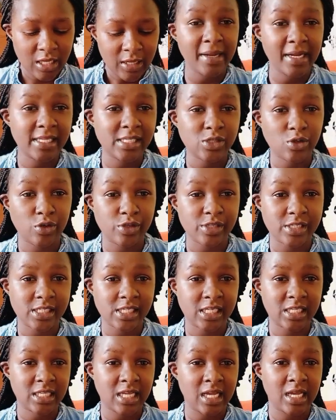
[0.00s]
companies
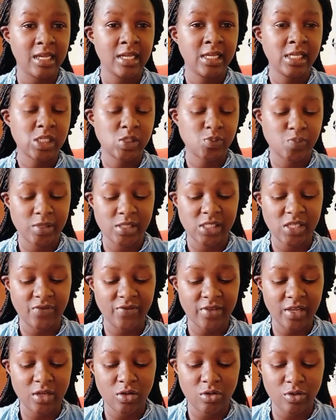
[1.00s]
consider
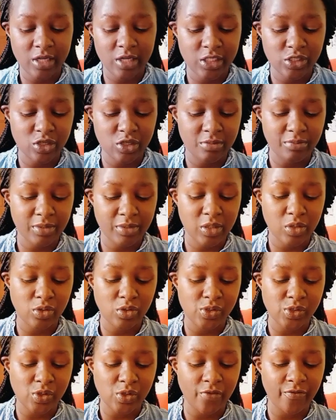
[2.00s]
specific location
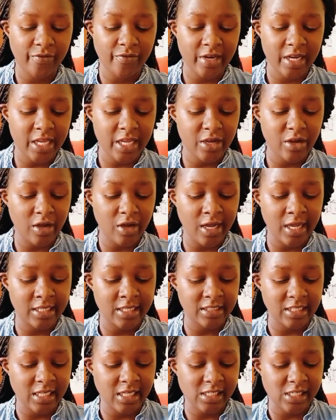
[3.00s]
because of legal
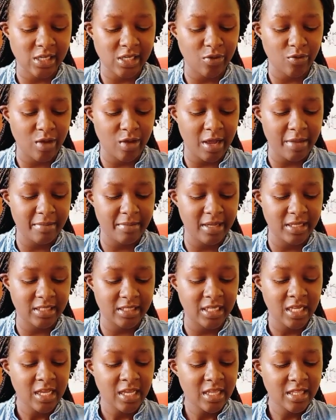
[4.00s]
and tax
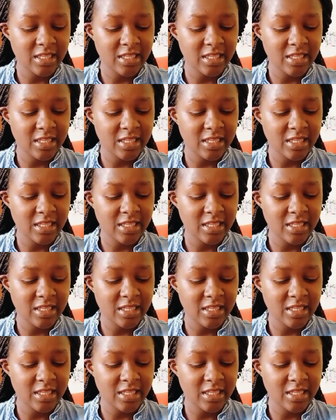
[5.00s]
requirement.